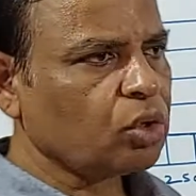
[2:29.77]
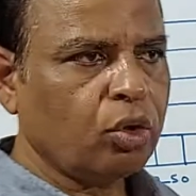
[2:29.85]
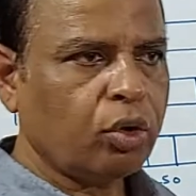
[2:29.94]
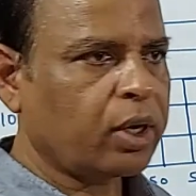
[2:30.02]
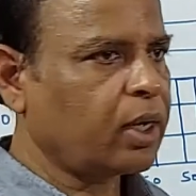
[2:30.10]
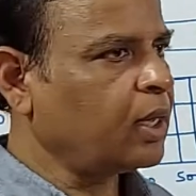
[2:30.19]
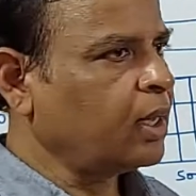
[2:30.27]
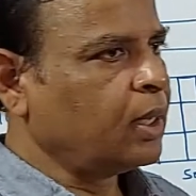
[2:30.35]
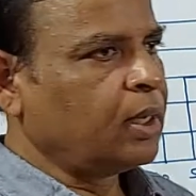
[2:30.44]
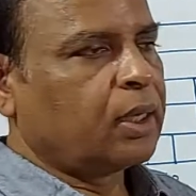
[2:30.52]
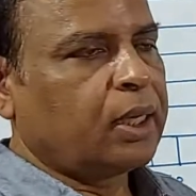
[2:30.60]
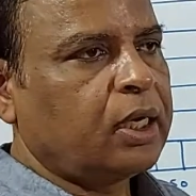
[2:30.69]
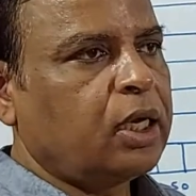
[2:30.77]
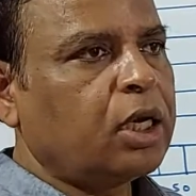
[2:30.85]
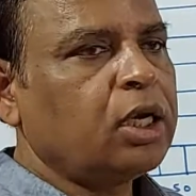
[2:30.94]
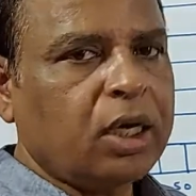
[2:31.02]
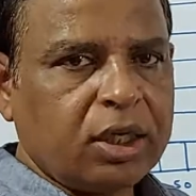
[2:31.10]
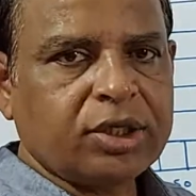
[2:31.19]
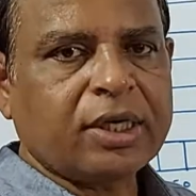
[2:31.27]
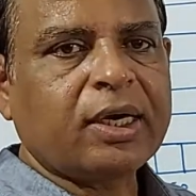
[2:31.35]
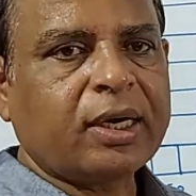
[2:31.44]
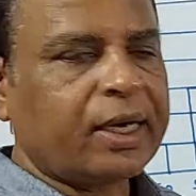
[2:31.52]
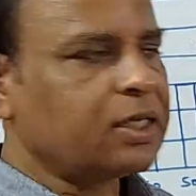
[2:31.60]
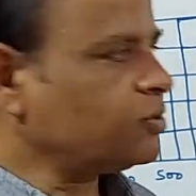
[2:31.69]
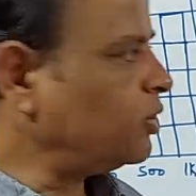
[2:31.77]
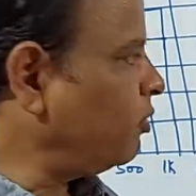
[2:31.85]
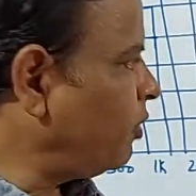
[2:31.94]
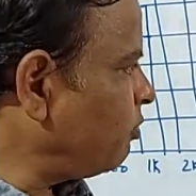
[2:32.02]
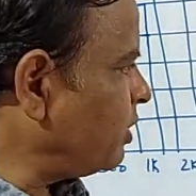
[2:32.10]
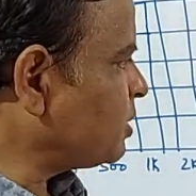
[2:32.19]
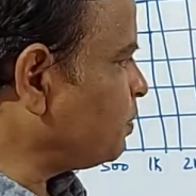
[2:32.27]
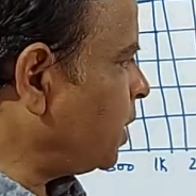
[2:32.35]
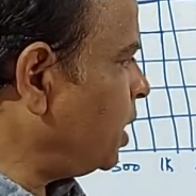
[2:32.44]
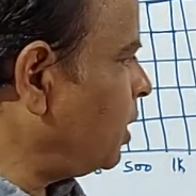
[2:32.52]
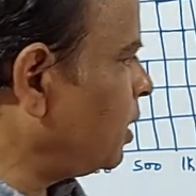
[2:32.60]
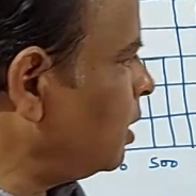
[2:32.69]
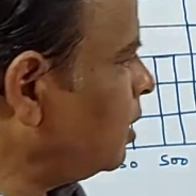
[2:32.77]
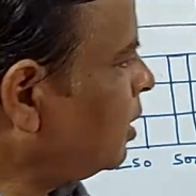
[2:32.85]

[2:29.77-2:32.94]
Okay, in general case, when we speak,